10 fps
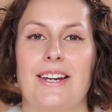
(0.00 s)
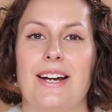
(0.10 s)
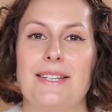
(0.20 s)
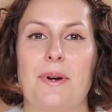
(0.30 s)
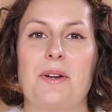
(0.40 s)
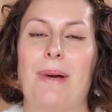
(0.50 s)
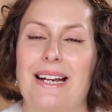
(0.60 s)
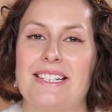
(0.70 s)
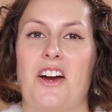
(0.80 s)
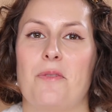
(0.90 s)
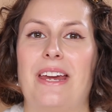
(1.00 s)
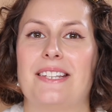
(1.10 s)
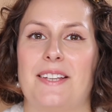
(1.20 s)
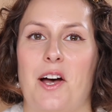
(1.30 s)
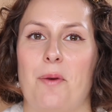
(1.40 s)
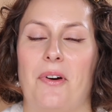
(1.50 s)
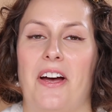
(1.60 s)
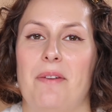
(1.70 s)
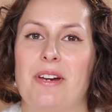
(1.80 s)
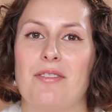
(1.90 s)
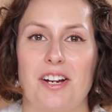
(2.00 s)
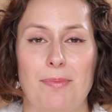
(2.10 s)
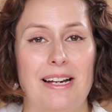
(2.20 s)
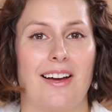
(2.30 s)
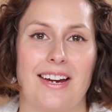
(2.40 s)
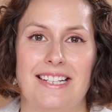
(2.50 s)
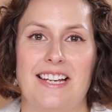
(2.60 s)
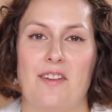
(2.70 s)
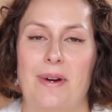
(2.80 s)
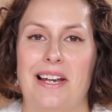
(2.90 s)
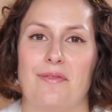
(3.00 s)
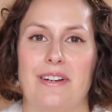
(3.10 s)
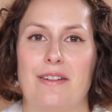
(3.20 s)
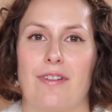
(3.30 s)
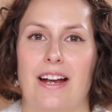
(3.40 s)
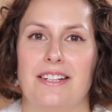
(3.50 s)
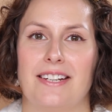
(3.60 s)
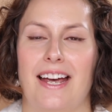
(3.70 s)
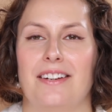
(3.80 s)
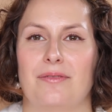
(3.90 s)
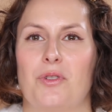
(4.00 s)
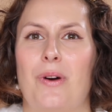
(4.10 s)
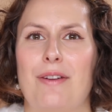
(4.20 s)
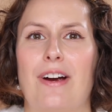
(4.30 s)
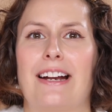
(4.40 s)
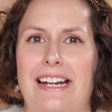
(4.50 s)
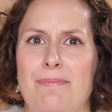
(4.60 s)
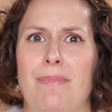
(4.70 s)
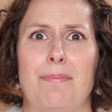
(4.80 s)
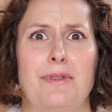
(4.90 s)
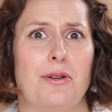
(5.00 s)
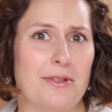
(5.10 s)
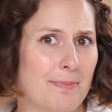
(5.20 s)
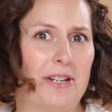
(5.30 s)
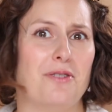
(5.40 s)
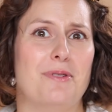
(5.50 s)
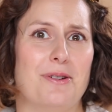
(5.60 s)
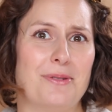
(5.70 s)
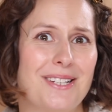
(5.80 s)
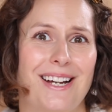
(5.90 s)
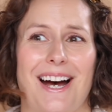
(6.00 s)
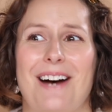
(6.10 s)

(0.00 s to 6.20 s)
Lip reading: Hi guys, welcome back to Harry Makes It Up. I am incredibly lucky to have my lovely friend and quite frankly, my muse, my new muse,